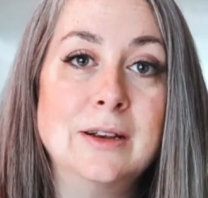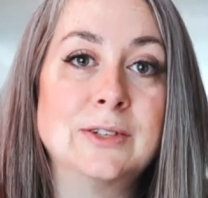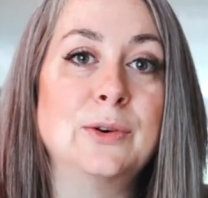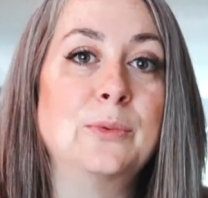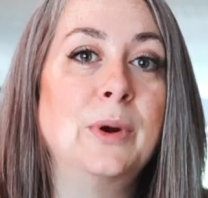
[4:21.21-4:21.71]

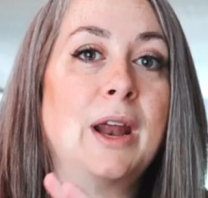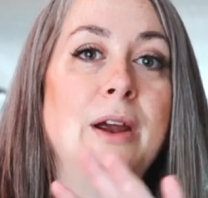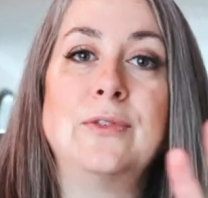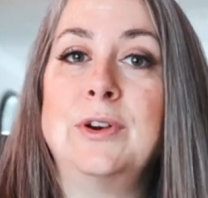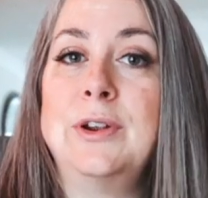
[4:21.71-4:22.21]
So
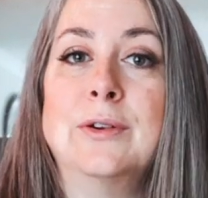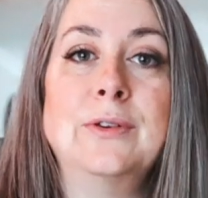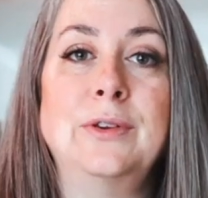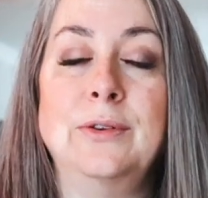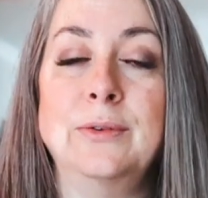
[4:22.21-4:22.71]
whatever you're
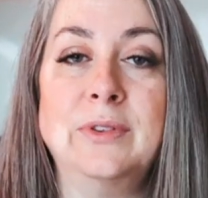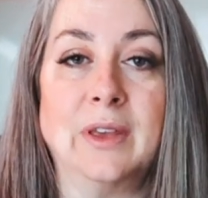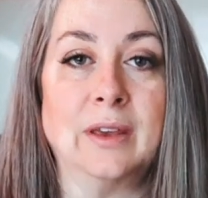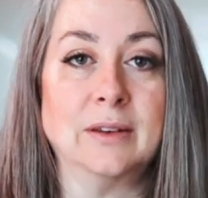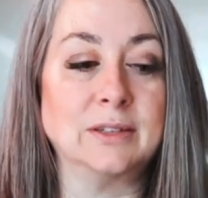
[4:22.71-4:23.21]

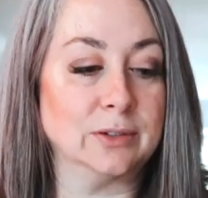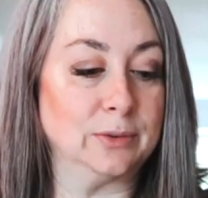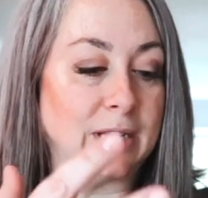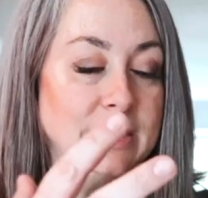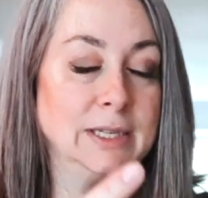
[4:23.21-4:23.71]
using to
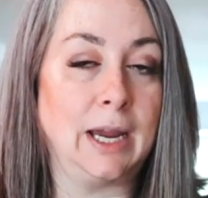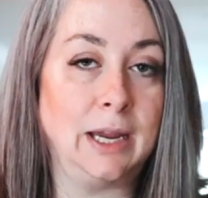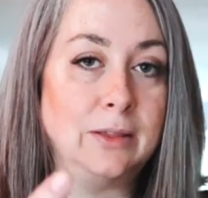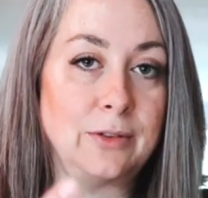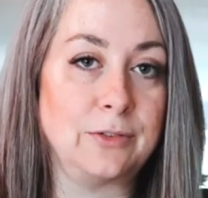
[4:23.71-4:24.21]

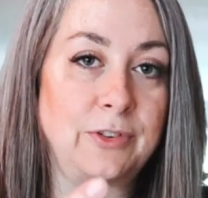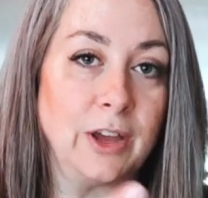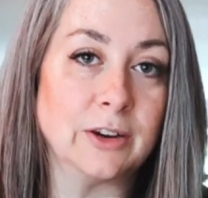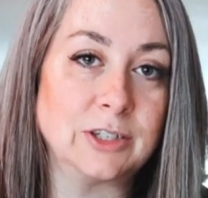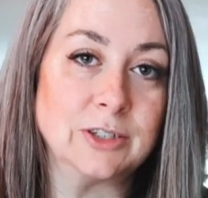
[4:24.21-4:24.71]
contain the
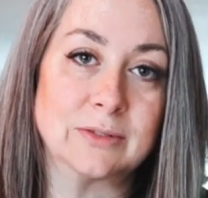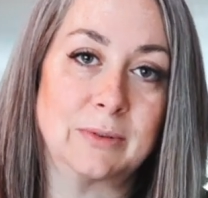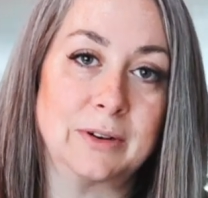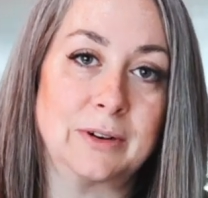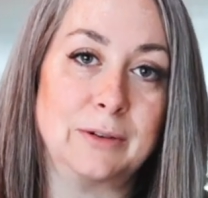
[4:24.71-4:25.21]
fish is
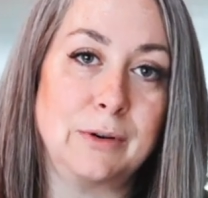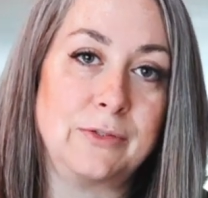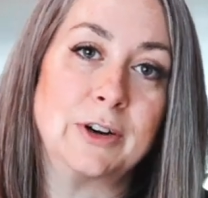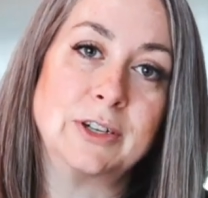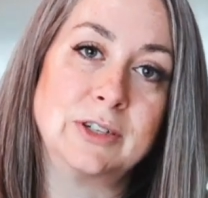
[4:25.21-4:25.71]
what I'm gonna
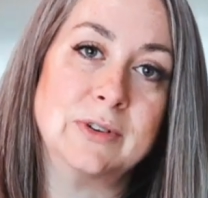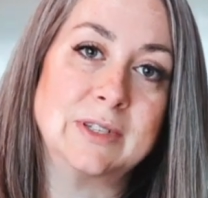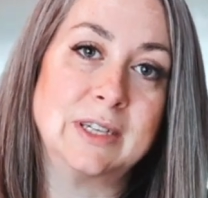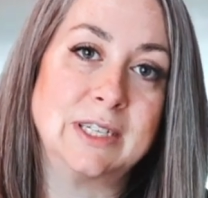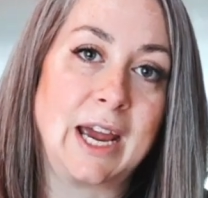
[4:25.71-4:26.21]
refer to
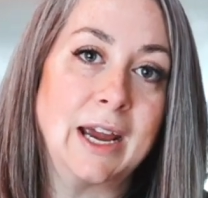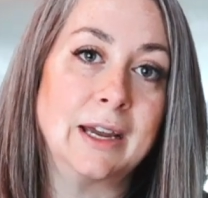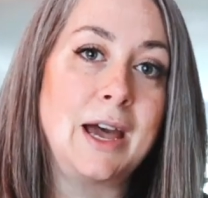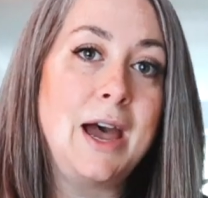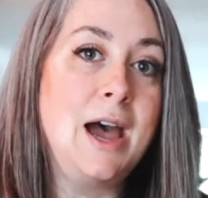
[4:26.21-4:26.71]
as the
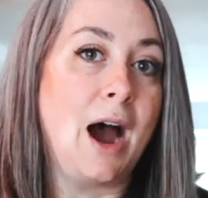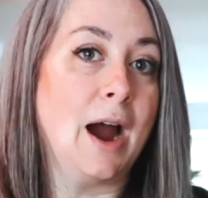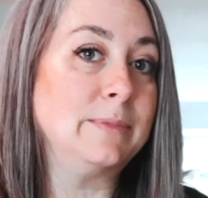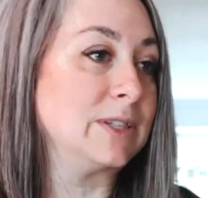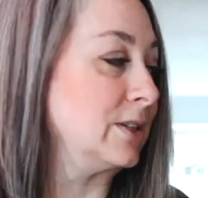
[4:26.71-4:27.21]
tank.
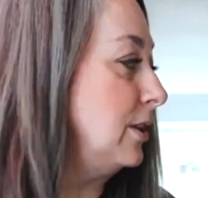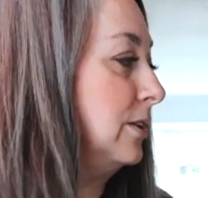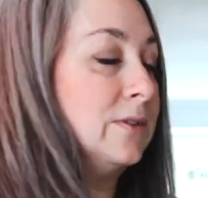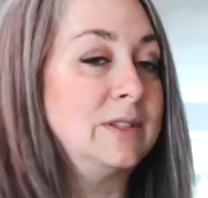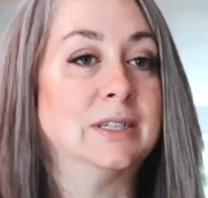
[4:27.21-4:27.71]
I'm just gonna
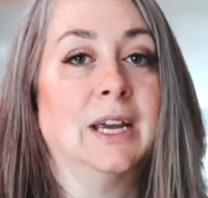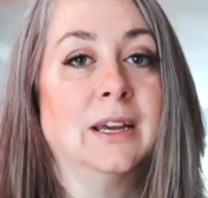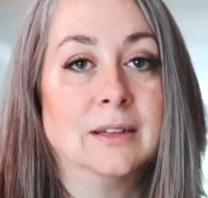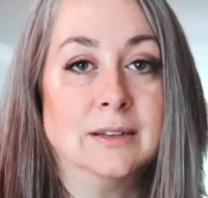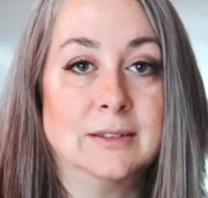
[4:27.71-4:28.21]
use the
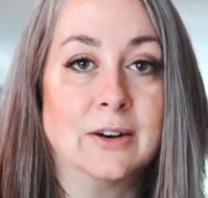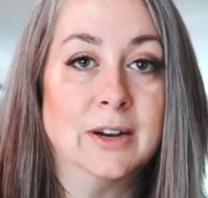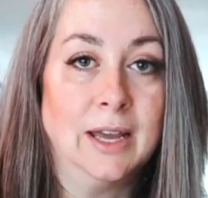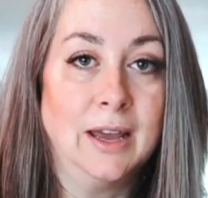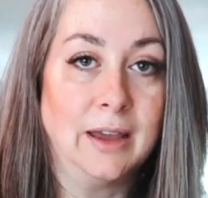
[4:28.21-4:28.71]
tank that he's
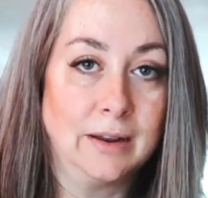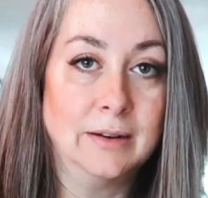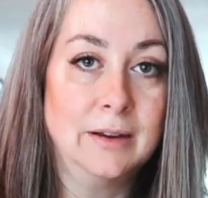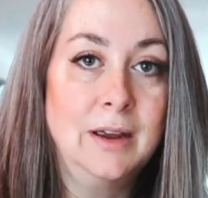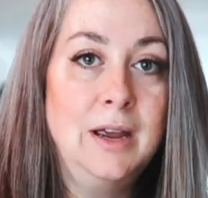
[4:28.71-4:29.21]
already
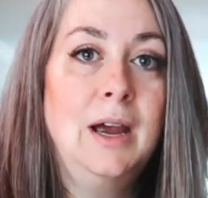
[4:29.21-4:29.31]
in.